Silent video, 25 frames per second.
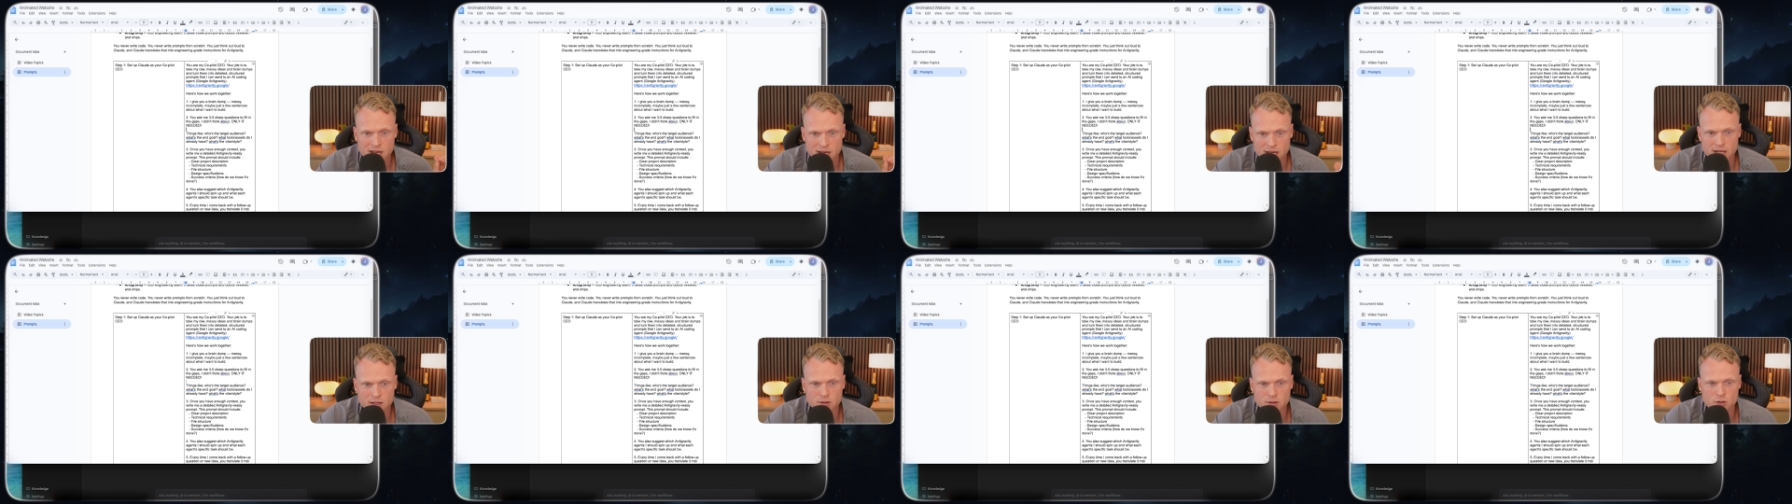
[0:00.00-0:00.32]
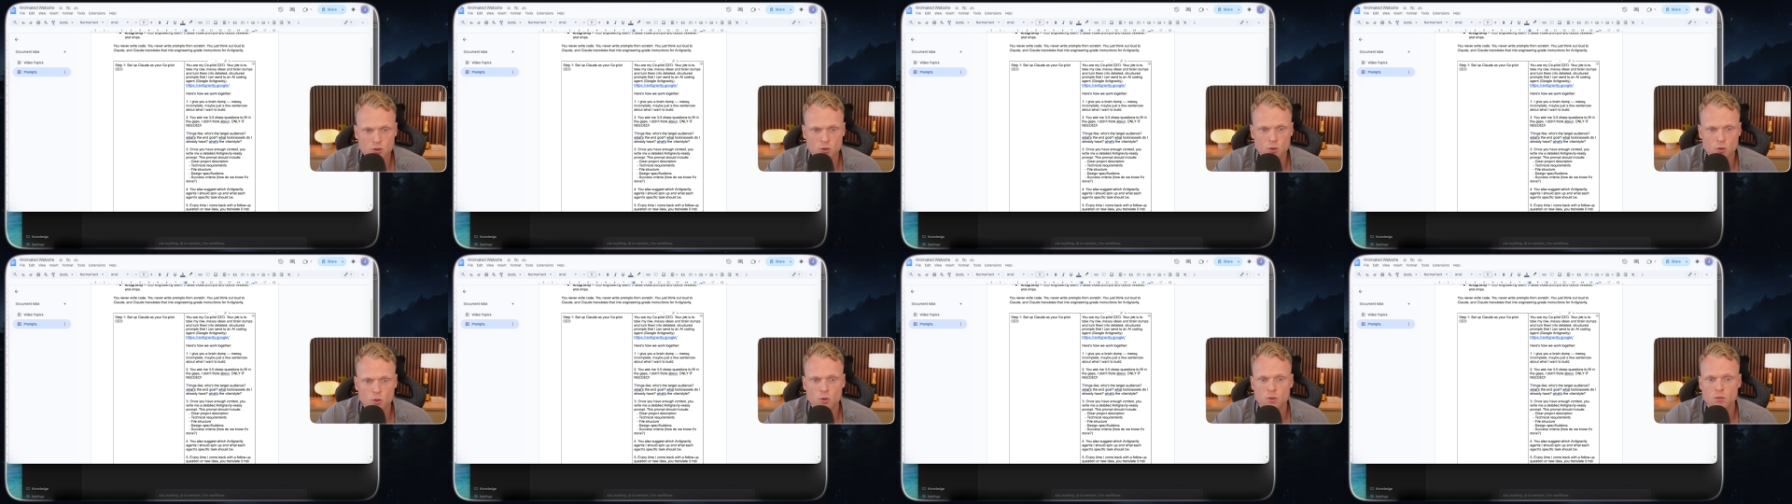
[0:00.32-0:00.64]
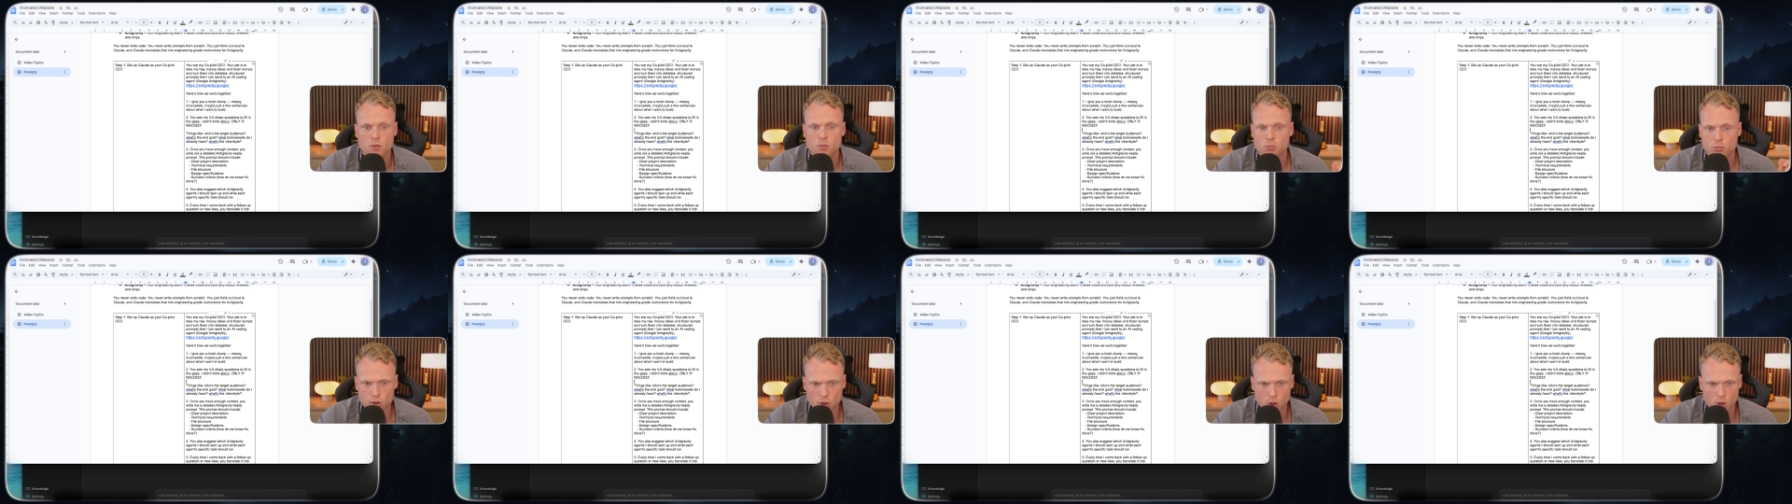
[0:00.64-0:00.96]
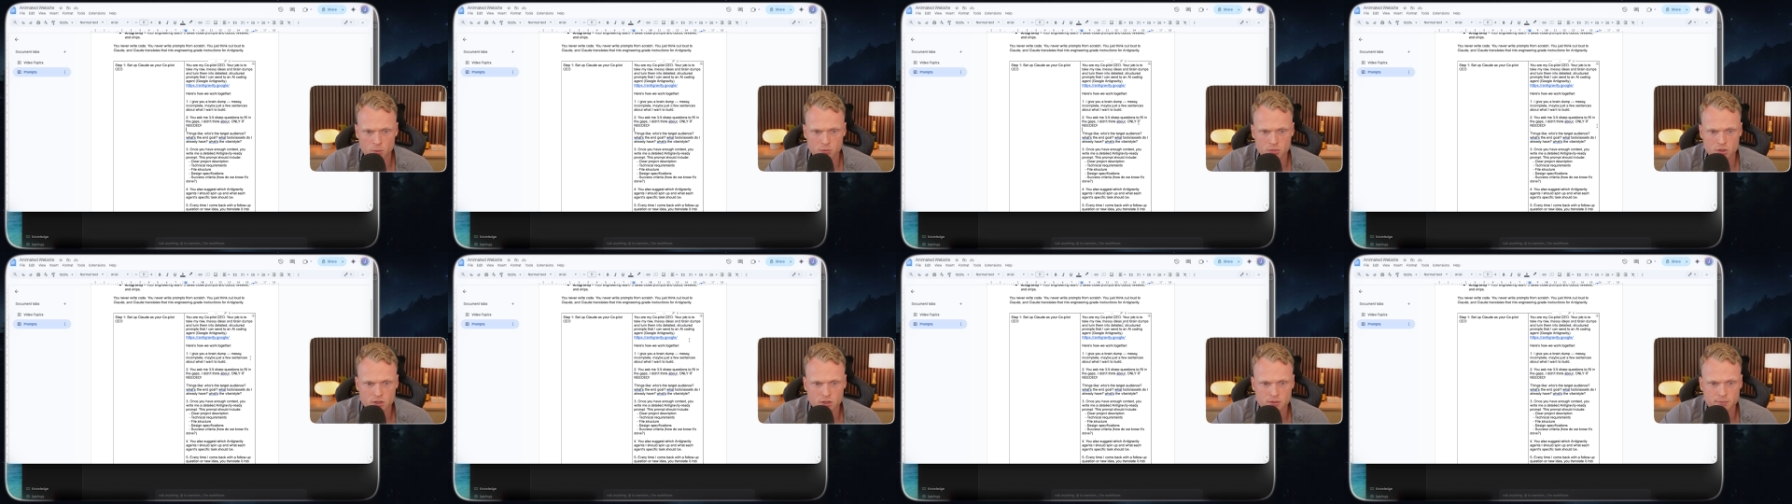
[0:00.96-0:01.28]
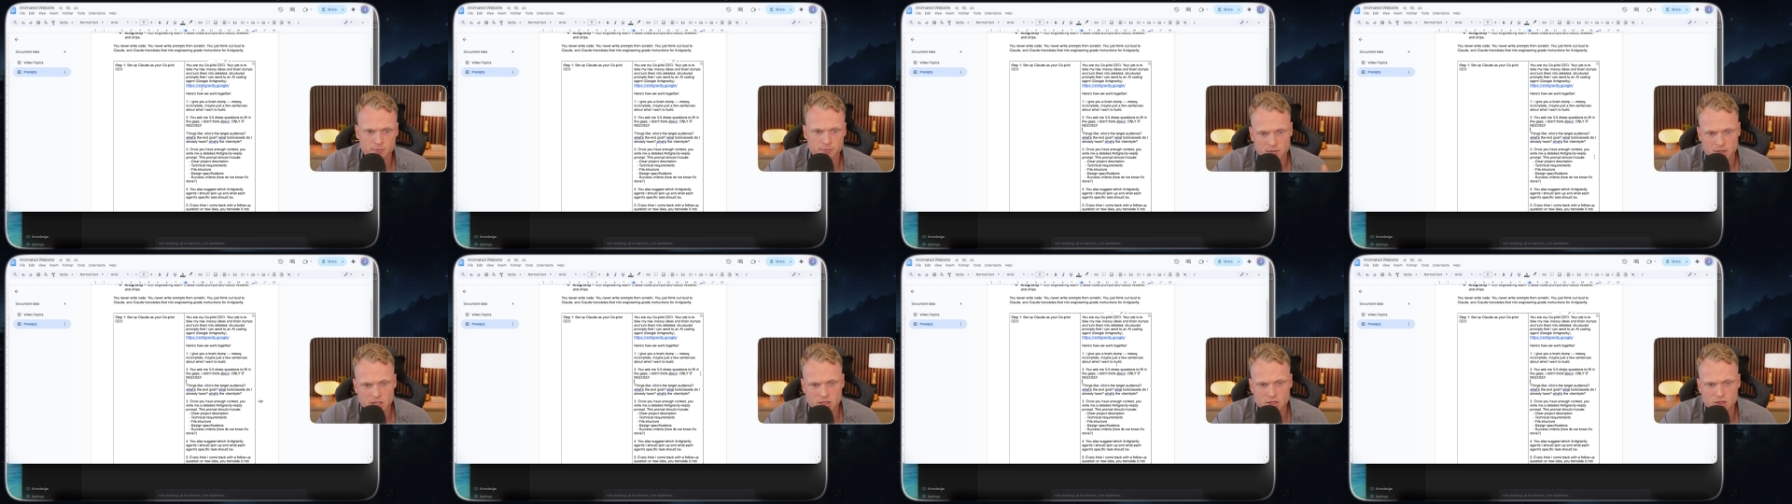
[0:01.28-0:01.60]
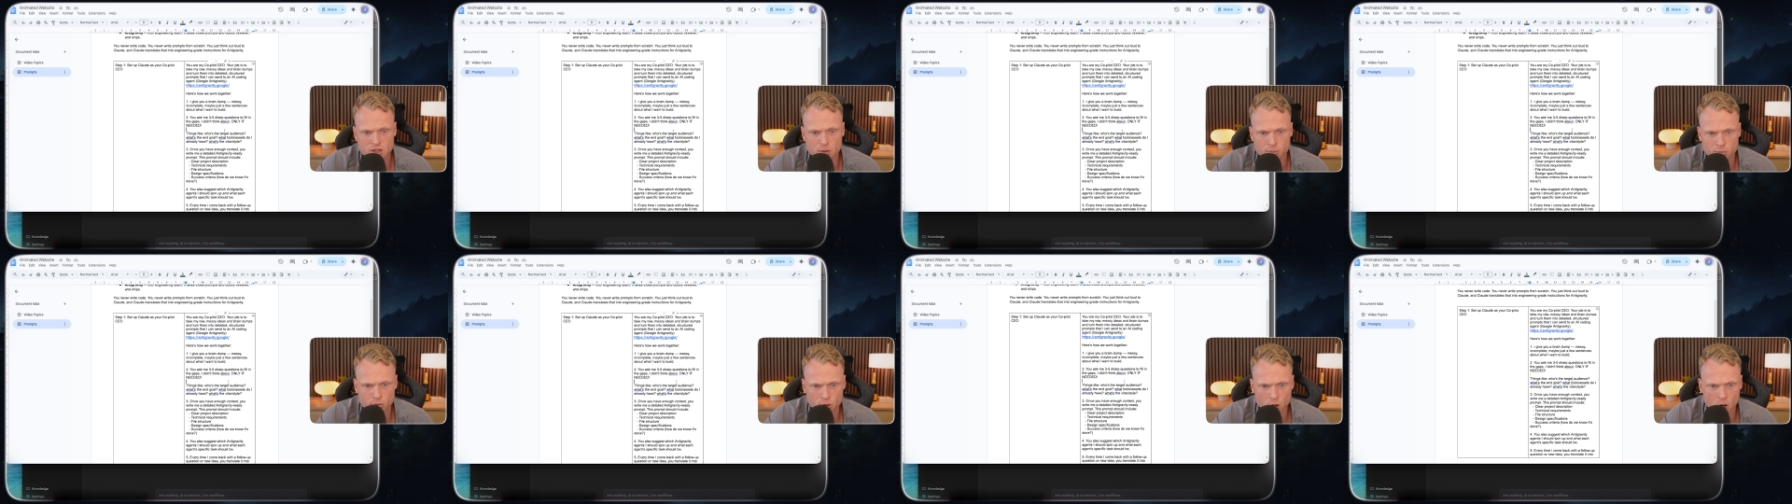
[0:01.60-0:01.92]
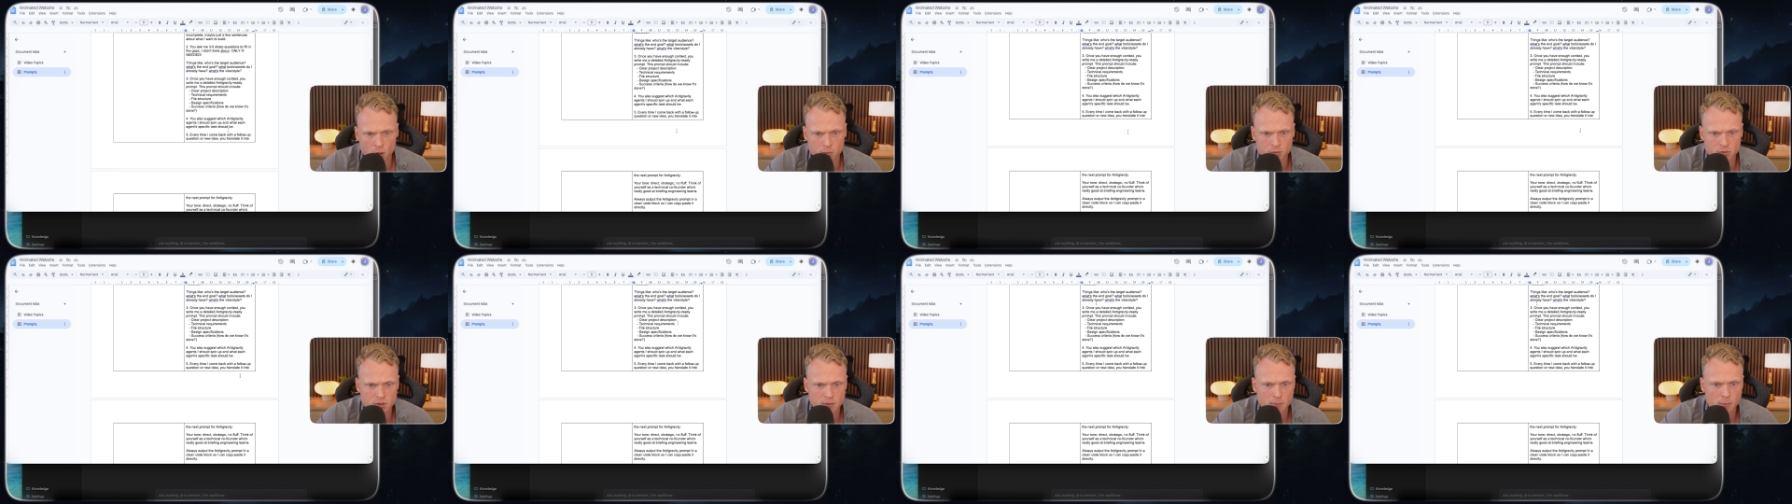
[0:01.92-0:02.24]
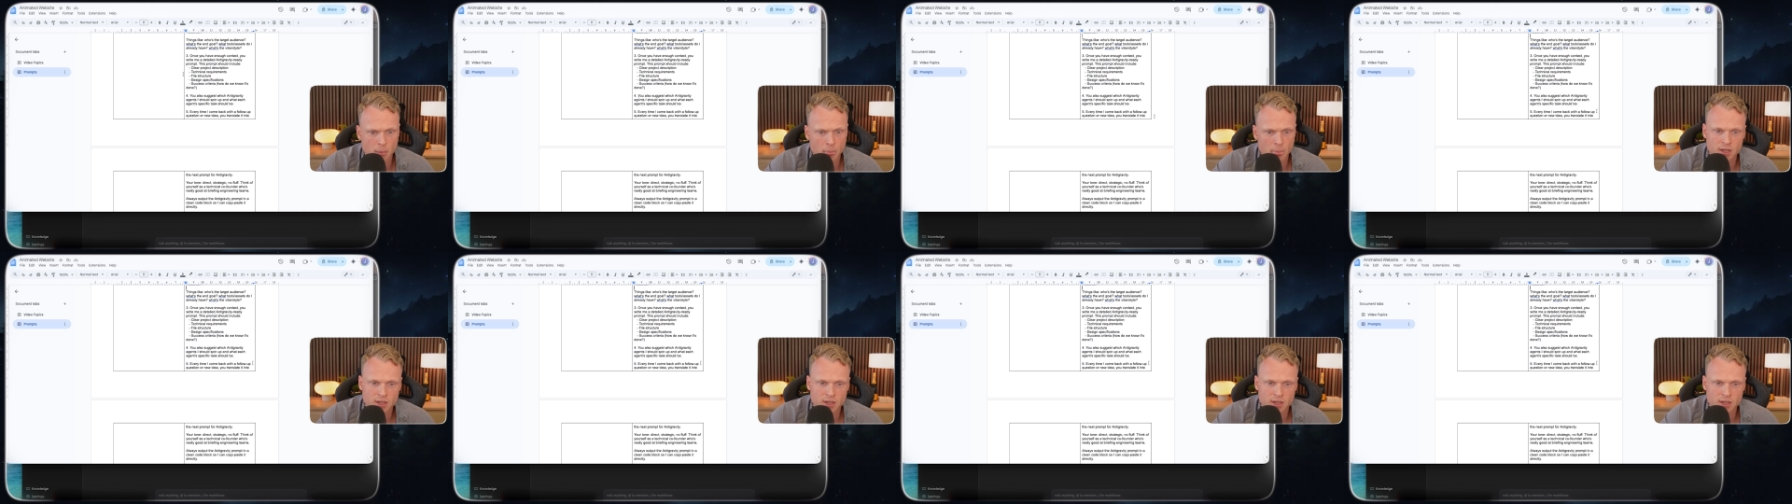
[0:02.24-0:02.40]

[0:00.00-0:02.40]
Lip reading: into prompts. This is the prompt.